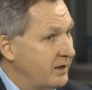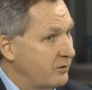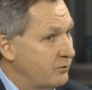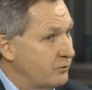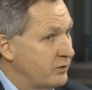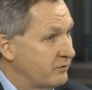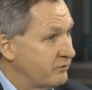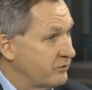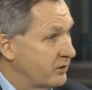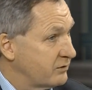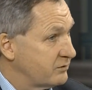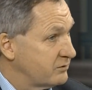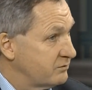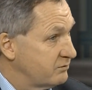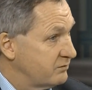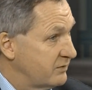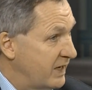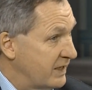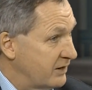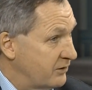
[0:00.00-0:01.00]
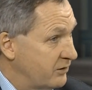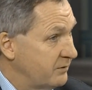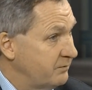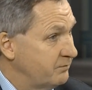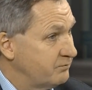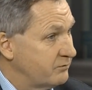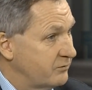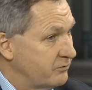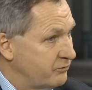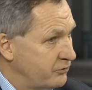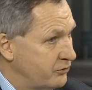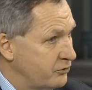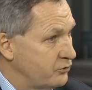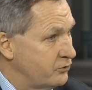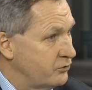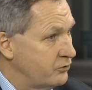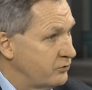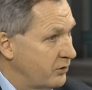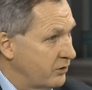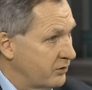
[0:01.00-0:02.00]
We've got 8 of them,
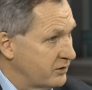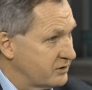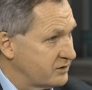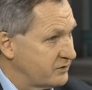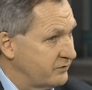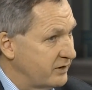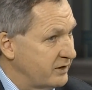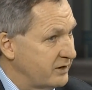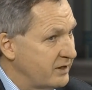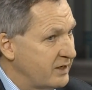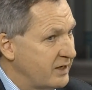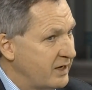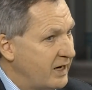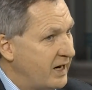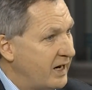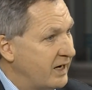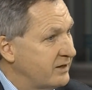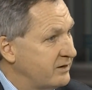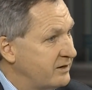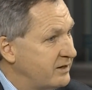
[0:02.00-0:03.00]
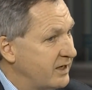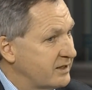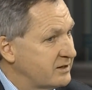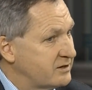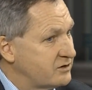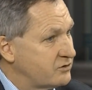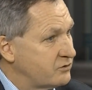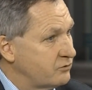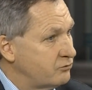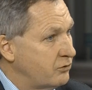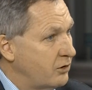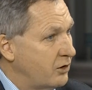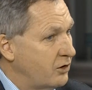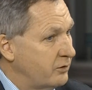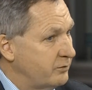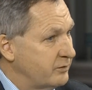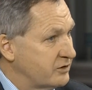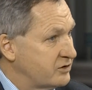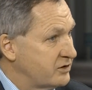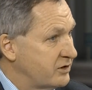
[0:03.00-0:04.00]
flu, RSV, and that's the raw
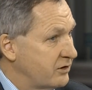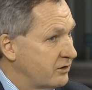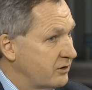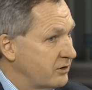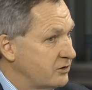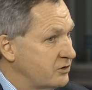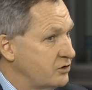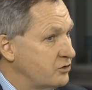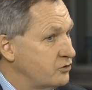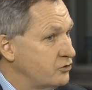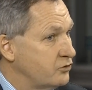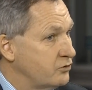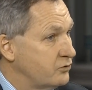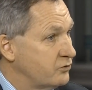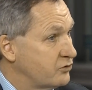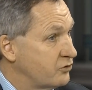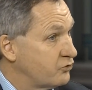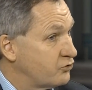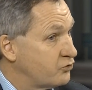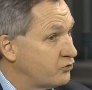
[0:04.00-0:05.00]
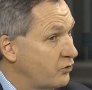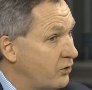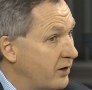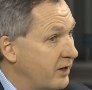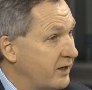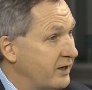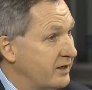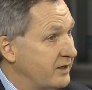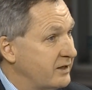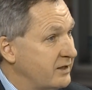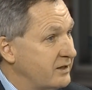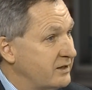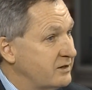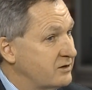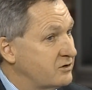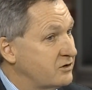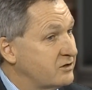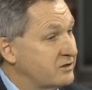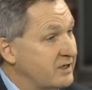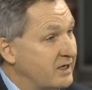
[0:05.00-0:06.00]
material you do to try
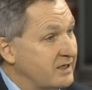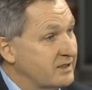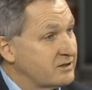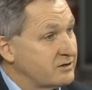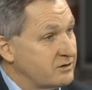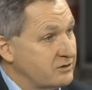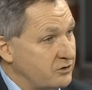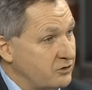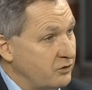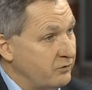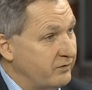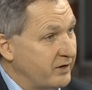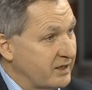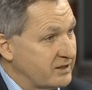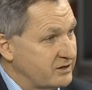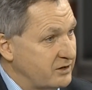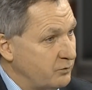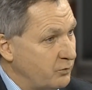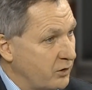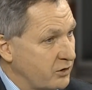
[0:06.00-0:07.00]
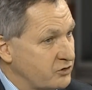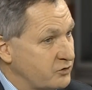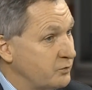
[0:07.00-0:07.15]
to test as a new vaccine works.